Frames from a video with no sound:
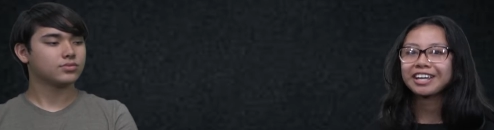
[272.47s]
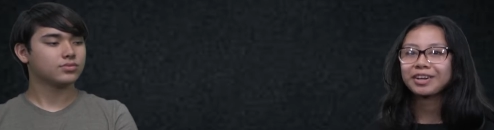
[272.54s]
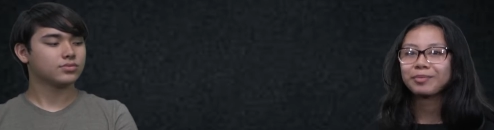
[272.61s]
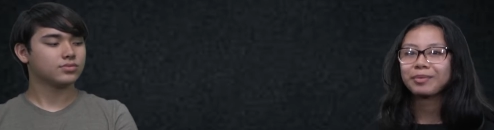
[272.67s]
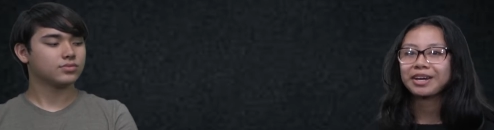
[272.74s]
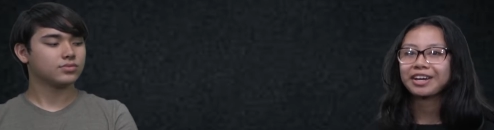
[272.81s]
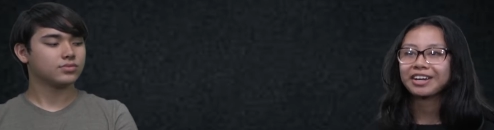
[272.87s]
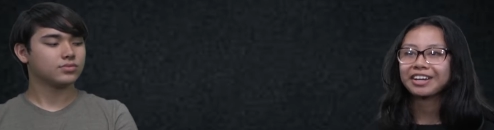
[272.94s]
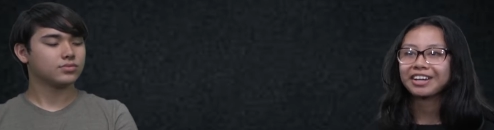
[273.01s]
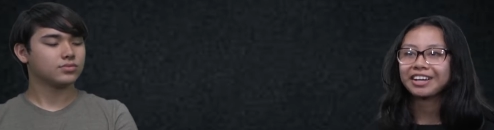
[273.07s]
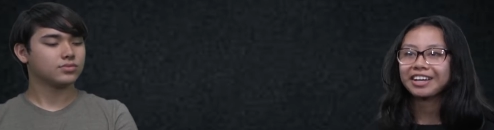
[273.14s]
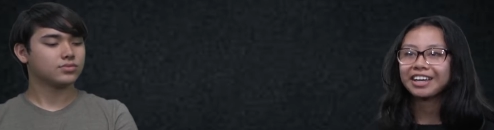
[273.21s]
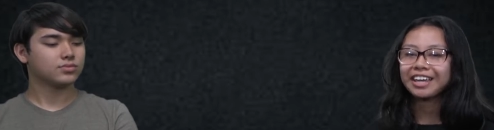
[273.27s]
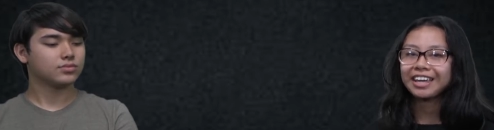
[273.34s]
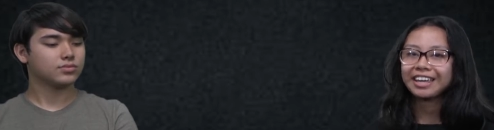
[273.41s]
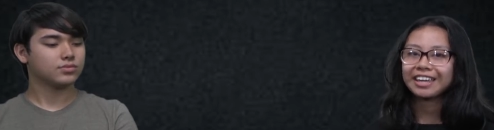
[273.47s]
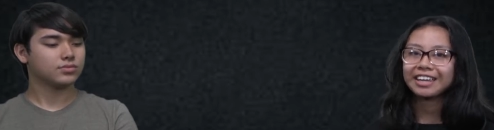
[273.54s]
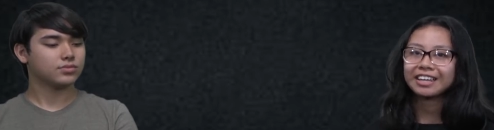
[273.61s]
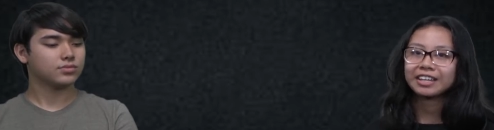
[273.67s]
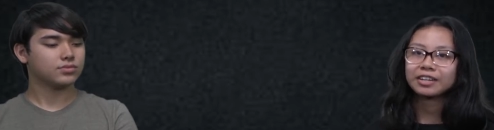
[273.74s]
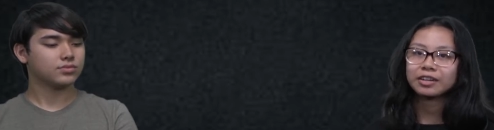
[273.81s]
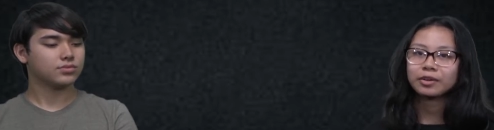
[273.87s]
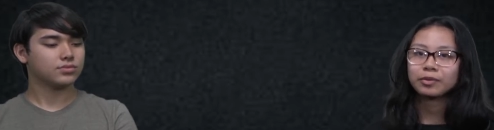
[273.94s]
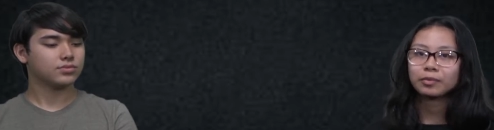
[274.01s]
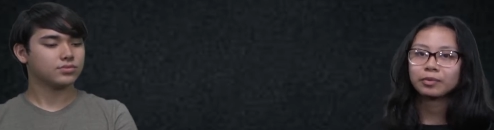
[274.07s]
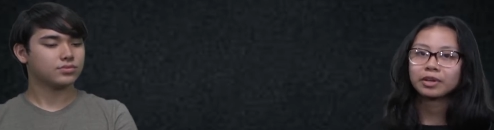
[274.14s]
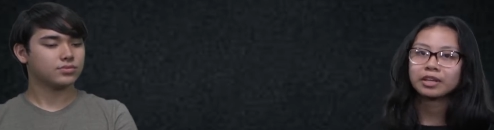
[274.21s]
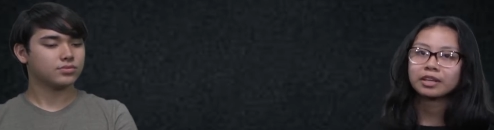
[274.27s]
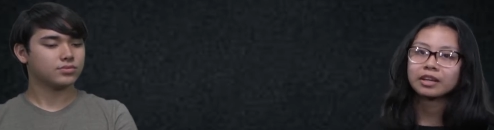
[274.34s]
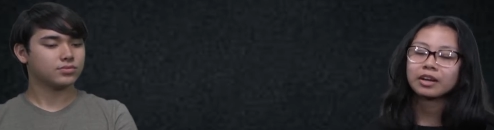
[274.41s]
Speaker 1: in America, and
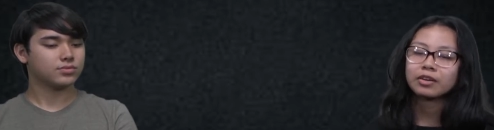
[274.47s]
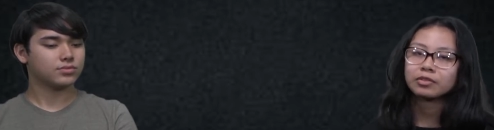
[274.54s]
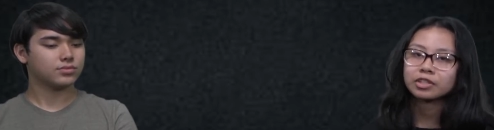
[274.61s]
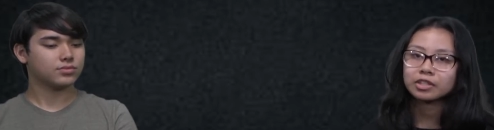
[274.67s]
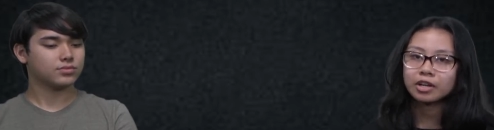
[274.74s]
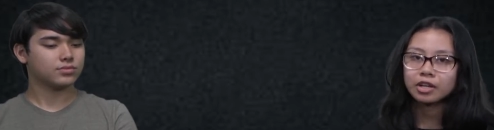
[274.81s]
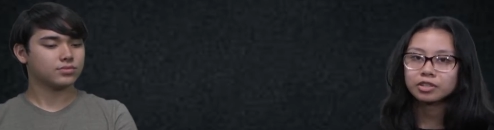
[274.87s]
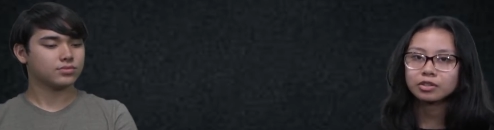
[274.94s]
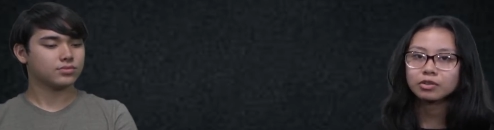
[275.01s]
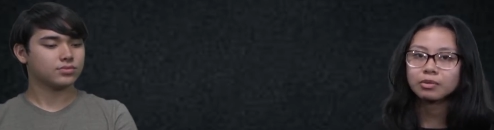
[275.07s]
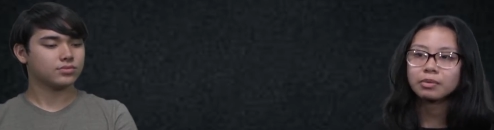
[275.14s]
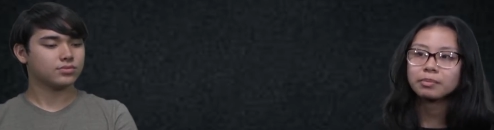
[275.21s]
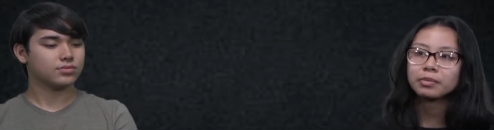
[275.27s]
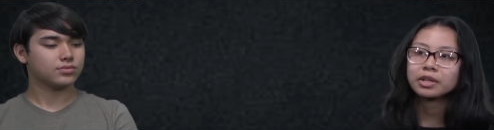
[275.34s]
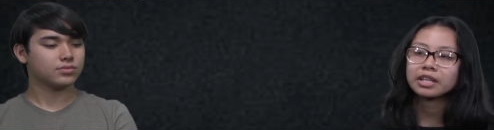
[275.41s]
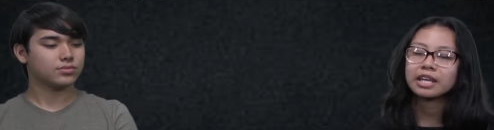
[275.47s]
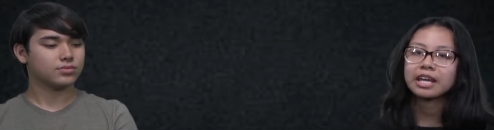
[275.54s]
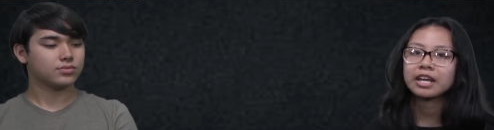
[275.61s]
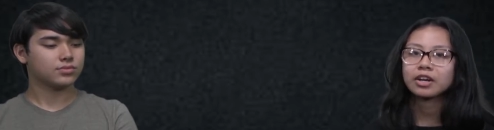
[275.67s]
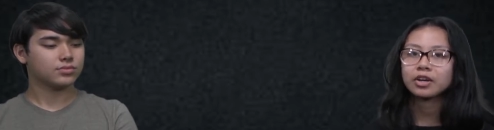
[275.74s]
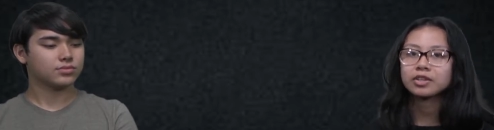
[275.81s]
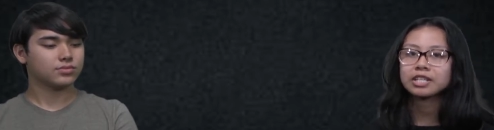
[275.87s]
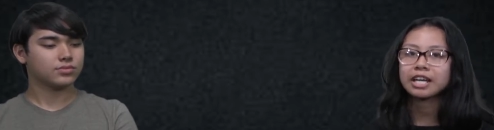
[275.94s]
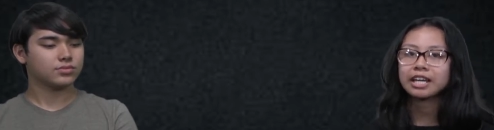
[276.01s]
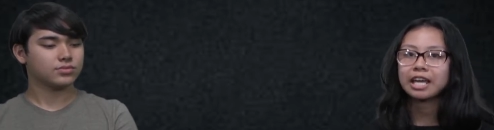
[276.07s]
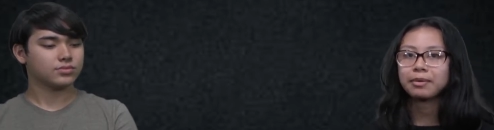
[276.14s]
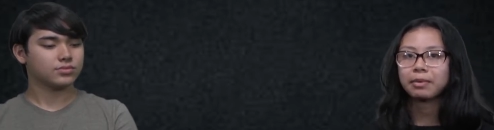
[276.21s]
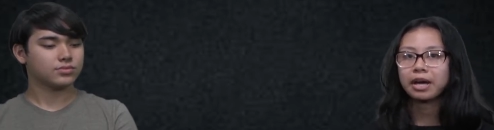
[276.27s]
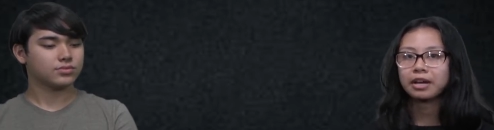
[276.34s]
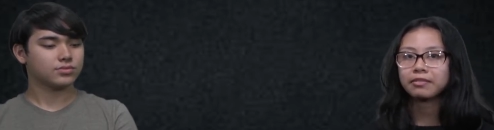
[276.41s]
we should also remember the heroes that
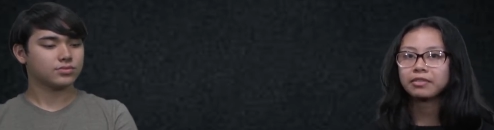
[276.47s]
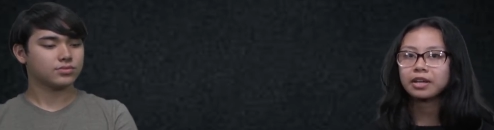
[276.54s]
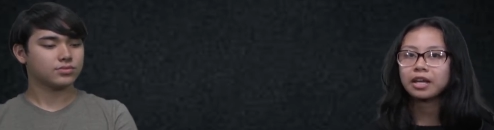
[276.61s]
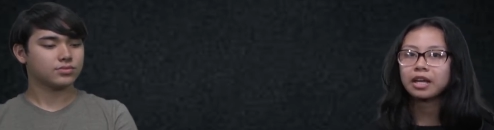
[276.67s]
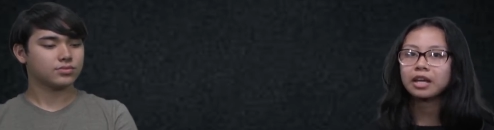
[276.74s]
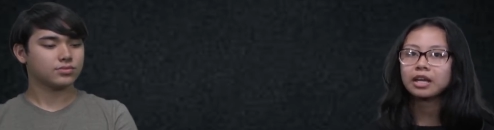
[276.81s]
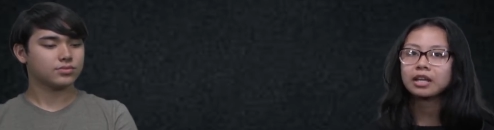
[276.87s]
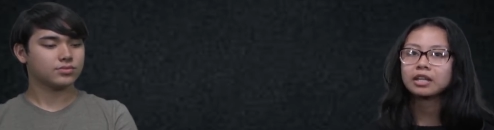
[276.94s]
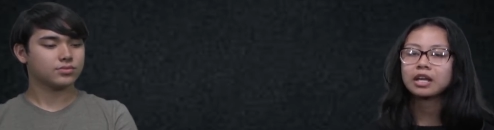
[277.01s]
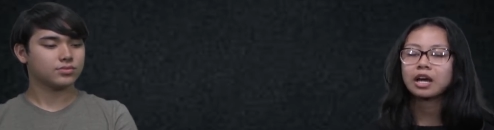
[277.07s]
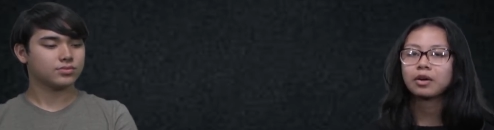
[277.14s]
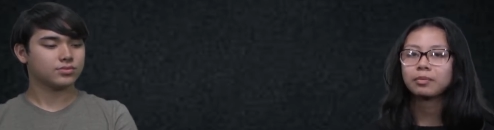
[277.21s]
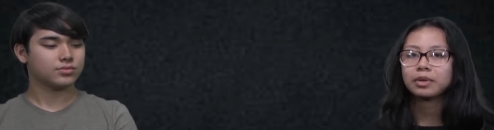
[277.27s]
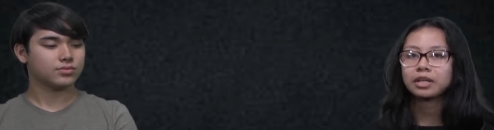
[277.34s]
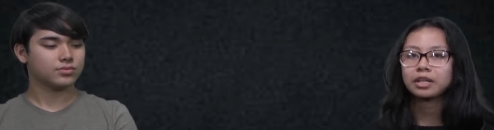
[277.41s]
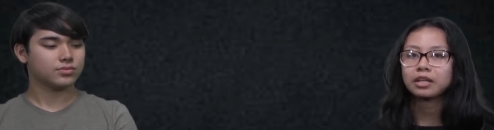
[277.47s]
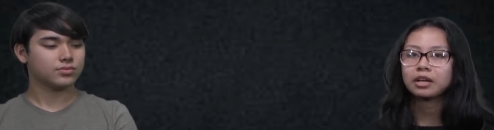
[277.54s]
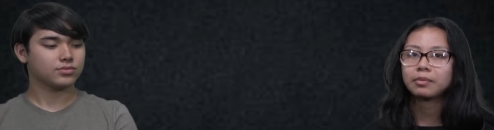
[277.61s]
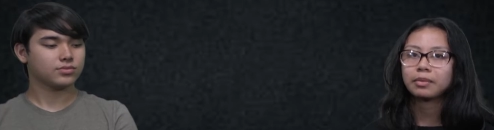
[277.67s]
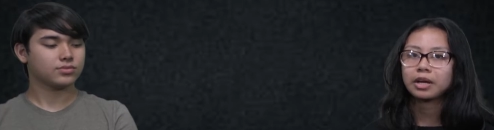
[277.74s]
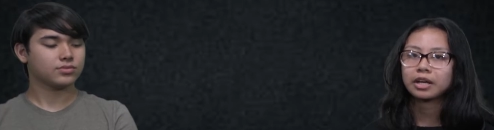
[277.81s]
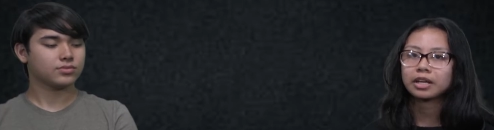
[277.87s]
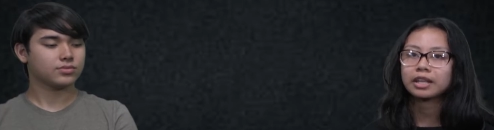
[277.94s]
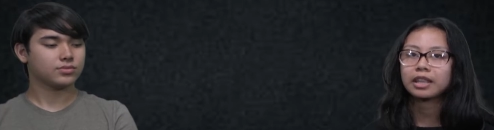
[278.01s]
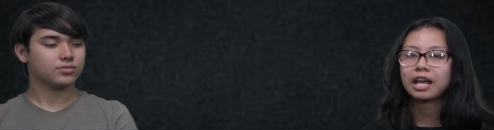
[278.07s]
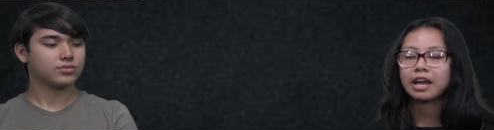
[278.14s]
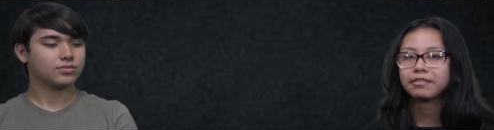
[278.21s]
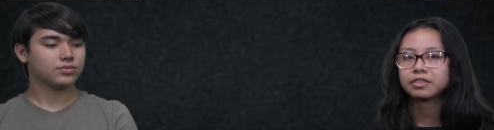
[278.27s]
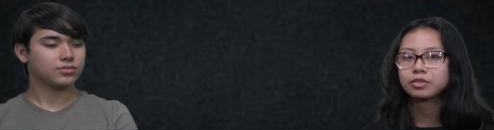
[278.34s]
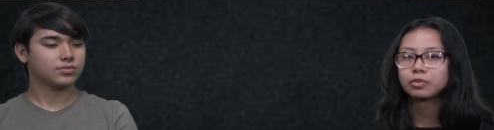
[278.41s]
came out of it, and how many American
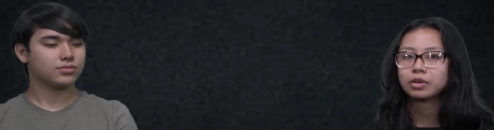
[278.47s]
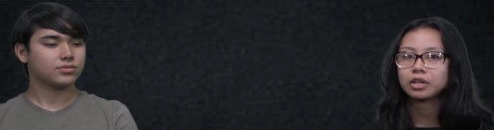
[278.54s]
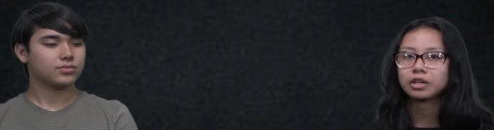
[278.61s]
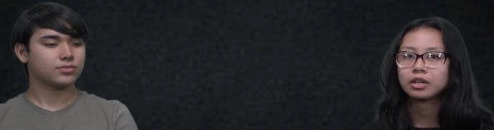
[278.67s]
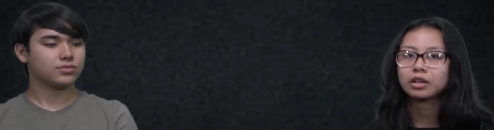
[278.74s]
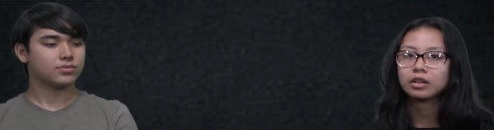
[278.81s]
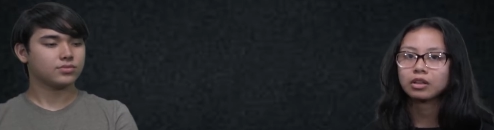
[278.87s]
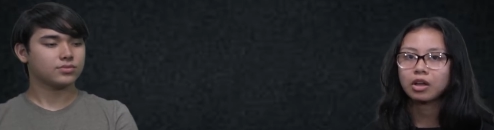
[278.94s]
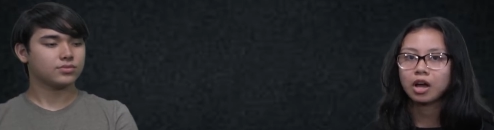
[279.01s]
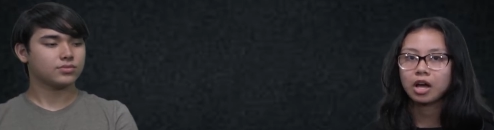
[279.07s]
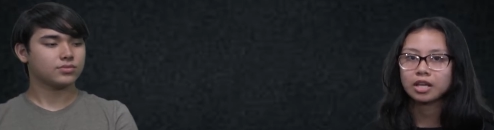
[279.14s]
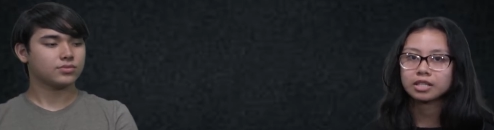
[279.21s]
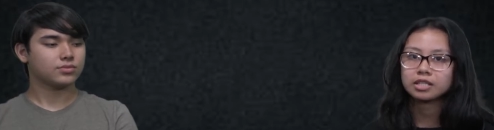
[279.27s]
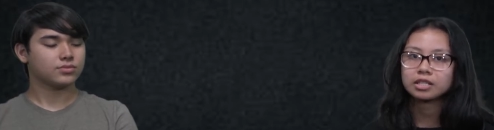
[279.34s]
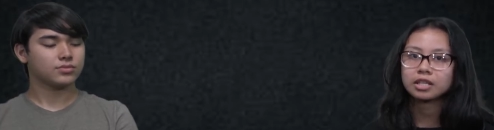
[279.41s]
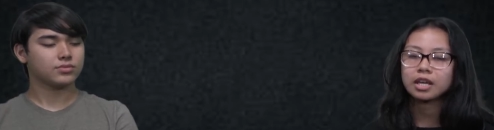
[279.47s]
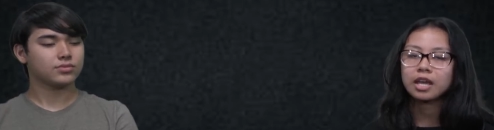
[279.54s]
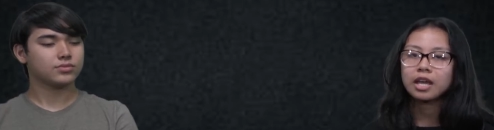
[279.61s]
lives were lost,